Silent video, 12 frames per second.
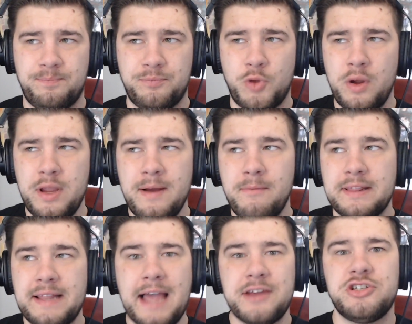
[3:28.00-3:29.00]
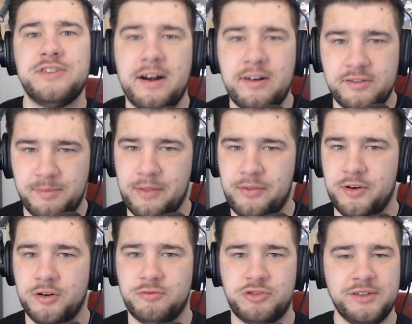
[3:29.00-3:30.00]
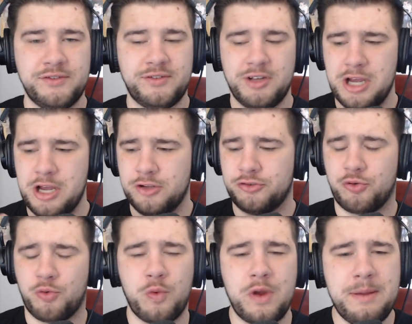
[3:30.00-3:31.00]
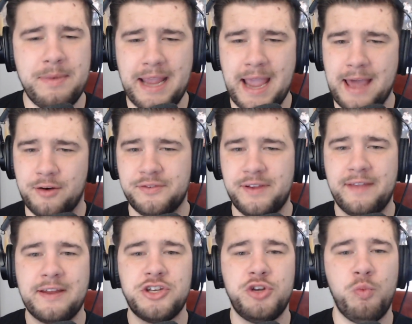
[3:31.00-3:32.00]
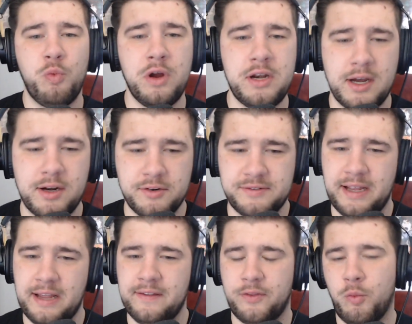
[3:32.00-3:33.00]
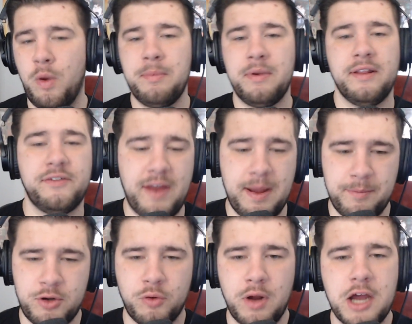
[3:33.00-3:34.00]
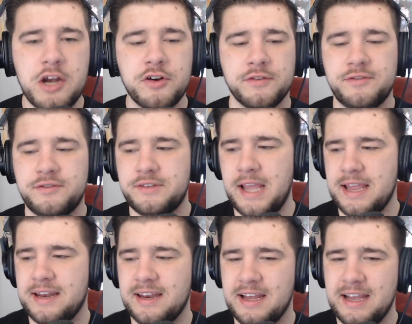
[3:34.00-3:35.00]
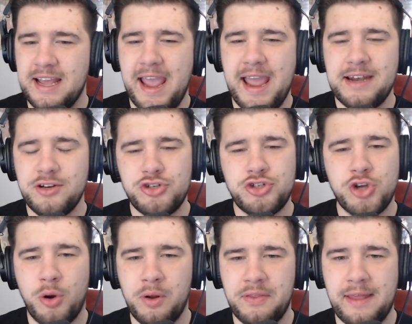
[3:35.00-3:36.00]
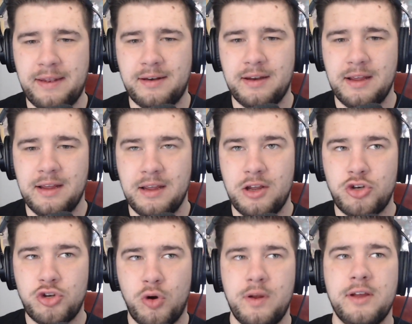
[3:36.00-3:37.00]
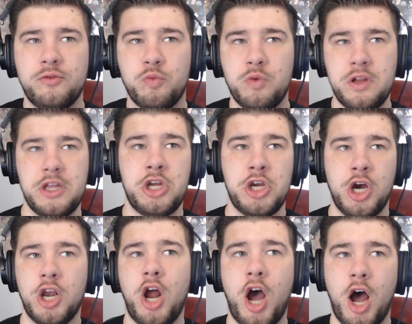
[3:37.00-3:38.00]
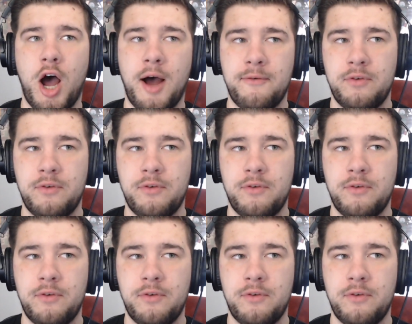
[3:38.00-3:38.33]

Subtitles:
Toya lashes out at his mother, just screaming at her, saying that she wouldn't understand, that the women in this family don't understand, and just showing that Toya has really cut off